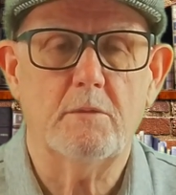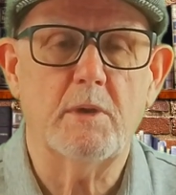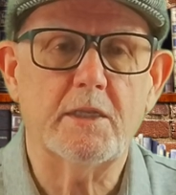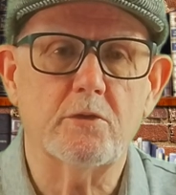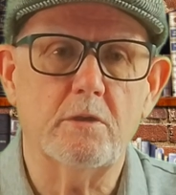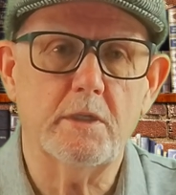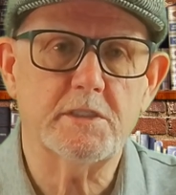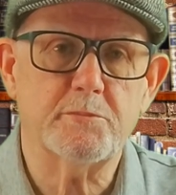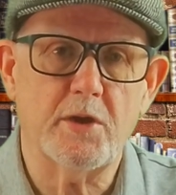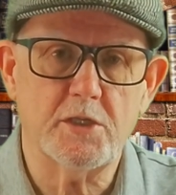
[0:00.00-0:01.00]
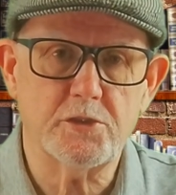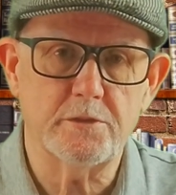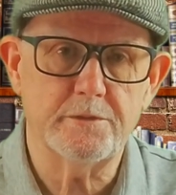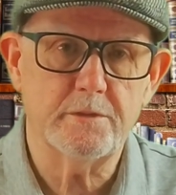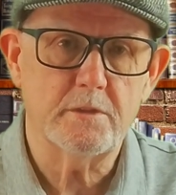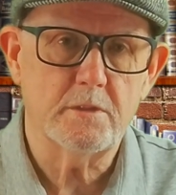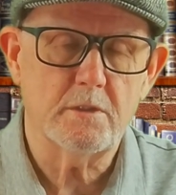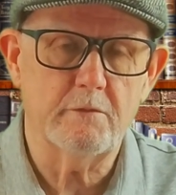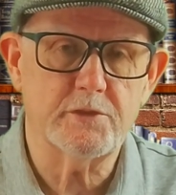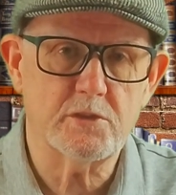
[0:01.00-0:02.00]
a micro-expression of